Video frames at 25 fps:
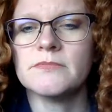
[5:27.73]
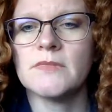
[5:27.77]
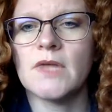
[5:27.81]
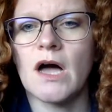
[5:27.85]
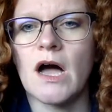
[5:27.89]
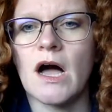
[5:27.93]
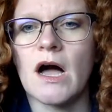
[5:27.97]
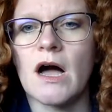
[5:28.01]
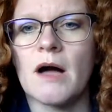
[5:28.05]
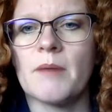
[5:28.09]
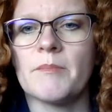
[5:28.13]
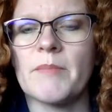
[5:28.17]

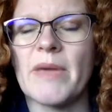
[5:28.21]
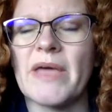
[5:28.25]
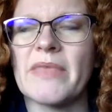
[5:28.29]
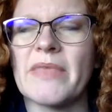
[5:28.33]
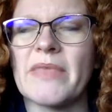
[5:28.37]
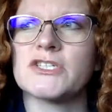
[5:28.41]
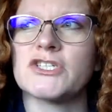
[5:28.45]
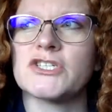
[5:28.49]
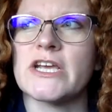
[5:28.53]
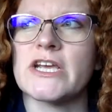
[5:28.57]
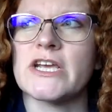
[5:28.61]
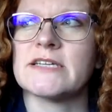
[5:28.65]
Um, and then
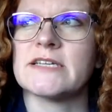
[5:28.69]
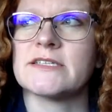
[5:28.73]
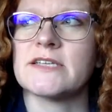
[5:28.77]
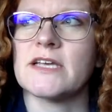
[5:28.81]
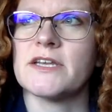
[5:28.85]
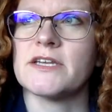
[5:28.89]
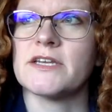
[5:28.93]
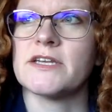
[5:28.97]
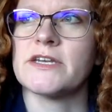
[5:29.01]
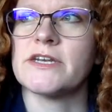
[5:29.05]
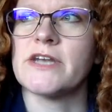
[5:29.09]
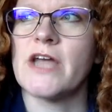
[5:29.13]
she has
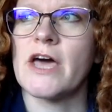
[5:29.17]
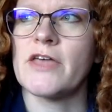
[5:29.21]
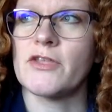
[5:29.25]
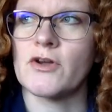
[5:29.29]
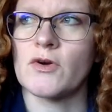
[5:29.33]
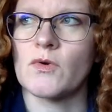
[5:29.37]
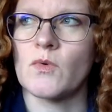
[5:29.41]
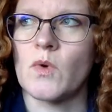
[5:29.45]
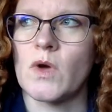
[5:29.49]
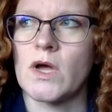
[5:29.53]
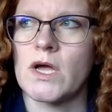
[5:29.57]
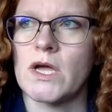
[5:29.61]

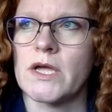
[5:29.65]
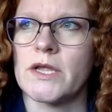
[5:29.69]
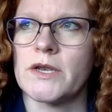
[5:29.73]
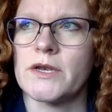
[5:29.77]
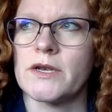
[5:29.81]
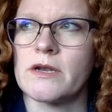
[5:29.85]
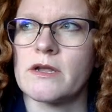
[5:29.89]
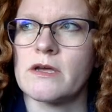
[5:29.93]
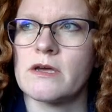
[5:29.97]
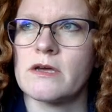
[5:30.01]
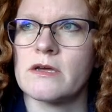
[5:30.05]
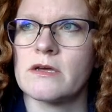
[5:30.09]
another
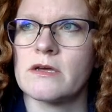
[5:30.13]
one.